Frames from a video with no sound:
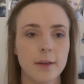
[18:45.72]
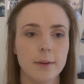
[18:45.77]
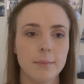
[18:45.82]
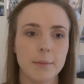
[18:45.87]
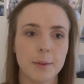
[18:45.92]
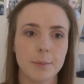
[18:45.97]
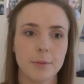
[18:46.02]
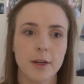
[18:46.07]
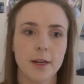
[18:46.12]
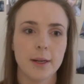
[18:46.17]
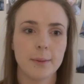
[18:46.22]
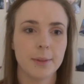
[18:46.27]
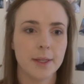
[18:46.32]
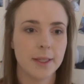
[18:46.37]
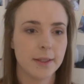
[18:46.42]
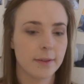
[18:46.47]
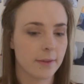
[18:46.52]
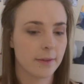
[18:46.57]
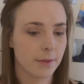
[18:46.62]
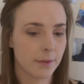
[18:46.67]
brow
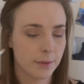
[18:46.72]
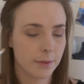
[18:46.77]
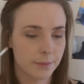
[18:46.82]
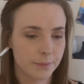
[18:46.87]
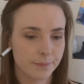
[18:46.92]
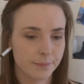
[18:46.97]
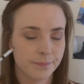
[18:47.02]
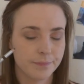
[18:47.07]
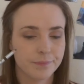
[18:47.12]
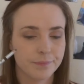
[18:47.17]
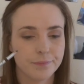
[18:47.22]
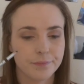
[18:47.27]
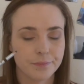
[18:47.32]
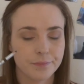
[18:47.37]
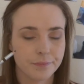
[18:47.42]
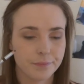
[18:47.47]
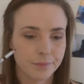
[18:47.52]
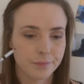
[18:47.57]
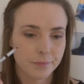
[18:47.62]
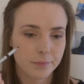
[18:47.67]
pencil,
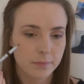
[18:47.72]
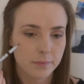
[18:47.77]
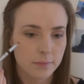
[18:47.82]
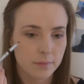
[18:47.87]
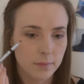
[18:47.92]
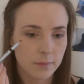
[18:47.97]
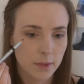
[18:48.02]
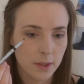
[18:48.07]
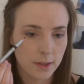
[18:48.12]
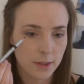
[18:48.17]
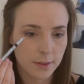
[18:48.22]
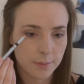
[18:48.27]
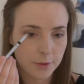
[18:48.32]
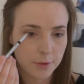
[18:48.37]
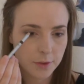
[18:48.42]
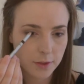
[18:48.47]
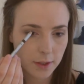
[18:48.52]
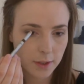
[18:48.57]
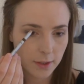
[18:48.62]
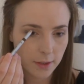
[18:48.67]
and I'm
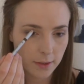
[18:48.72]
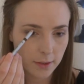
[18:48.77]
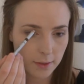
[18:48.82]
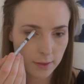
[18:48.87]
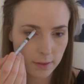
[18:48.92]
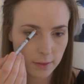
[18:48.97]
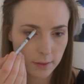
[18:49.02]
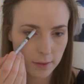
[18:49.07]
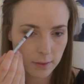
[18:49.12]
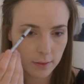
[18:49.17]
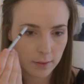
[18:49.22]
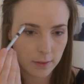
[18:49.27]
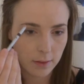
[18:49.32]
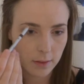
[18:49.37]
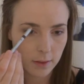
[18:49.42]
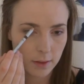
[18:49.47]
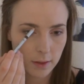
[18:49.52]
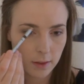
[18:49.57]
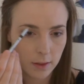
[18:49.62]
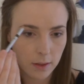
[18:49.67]
just gonna,
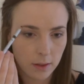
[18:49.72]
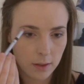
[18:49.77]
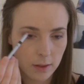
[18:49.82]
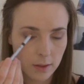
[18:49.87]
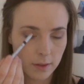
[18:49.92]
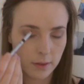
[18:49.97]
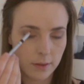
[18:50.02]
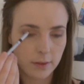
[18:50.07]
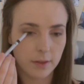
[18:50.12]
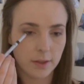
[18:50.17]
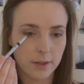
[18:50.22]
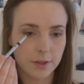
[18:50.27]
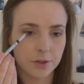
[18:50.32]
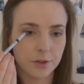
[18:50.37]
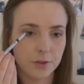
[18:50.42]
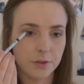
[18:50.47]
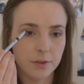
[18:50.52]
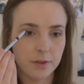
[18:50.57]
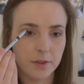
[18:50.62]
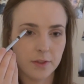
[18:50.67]
I
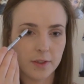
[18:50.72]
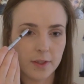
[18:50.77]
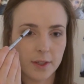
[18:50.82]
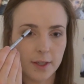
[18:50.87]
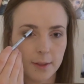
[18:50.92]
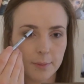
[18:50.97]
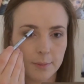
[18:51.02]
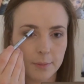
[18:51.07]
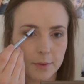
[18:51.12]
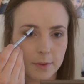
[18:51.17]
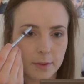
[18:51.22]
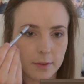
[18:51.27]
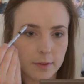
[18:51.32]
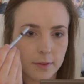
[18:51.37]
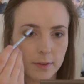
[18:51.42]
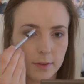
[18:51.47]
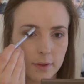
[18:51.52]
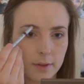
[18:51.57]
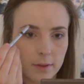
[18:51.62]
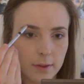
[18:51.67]
should sit up,
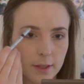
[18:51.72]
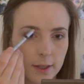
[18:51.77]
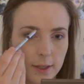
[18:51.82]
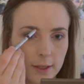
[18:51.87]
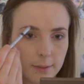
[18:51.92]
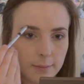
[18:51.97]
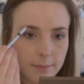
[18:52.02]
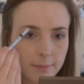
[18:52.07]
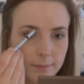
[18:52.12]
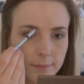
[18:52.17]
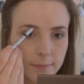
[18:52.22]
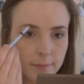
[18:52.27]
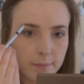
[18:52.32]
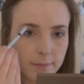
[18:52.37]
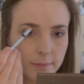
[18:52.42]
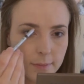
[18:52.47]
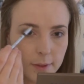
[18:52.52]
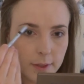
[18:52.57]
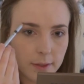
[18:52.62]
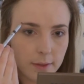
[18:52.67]
but
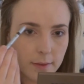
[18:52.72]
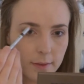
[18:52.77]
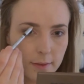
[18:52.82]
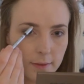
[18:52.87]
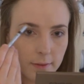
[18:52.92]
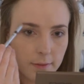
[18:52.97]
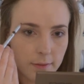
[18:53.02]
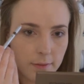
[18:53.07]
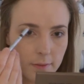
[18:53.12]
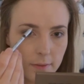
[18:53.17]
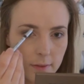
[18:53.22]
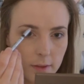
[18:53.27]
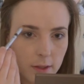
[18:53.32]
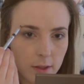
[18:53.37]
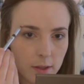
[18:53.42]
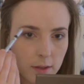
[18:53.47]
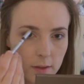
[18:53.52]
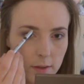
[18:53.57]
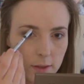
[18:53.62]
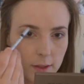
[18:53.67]
it's a
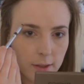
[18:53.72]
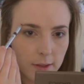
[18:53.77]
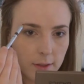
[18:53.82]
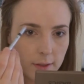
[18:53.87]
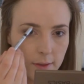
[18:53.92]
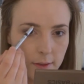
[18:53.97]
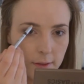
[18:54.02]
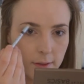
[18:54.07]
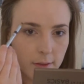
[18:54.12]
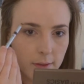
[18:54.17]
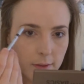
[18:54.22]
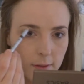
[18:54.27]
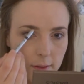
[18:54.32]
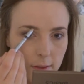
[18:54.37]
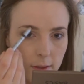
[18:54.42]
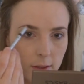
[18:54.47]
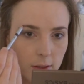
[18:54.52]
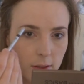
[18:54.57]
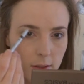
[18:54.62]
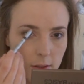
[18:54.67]
lot harder
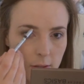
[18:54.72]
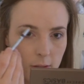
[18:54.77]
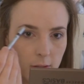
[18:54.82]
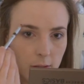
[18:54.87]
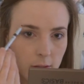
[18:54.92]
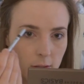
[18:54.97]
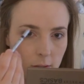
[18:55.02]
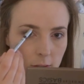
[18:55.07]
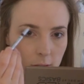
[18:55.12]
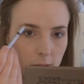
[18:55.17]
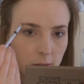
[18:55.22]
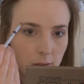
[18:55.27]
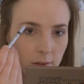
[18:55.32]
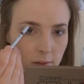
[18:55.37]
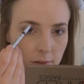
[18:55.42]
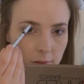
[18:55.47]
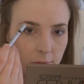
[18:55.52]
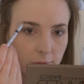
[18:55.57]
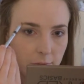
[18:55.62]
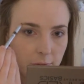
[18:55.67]

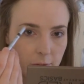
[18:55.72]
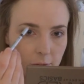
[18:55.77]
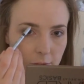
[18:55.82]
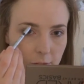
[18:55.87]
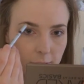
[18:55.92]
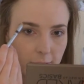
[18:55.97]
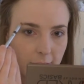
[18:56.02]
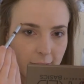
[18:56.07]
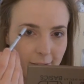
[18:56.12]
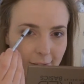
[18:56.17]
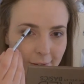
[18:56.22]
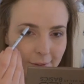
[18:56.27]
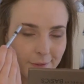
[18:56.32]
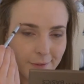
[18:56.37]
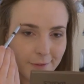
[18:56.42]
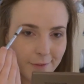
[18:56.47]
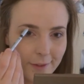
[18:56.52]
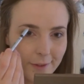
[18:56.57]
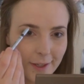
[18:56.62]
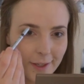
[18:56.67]
if you don't
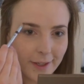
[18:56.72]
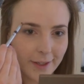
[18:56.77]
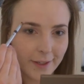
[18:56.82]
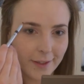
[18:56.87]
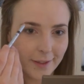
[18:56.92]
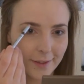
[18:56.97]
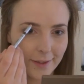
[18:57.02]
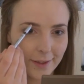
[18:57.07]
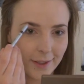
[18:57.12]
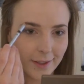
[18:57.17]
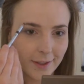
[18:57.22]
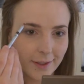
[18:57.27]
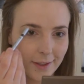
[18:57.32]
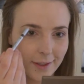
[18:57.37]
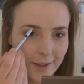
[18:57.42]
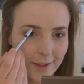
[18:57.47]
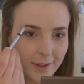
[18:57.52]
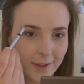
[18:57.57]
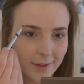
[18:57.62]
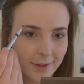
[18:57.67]
have a like
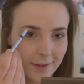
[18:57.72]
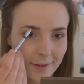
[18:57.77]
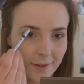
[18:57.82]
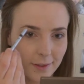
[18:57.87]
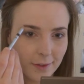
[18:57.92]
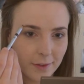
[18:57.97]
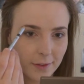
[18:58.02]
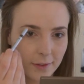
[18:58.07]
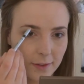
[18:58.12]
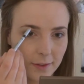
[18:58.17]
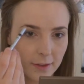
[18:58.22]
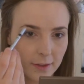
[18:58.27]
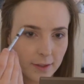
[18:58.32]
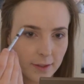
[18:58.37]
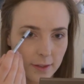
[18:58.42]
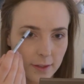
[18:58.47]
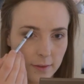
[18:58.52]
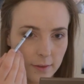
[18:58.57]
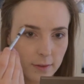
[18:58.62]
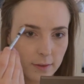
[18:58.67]
hard surface to
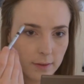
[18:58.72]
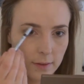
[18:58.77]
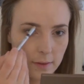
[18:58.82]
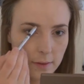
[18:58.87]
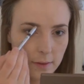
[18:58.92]
lean on.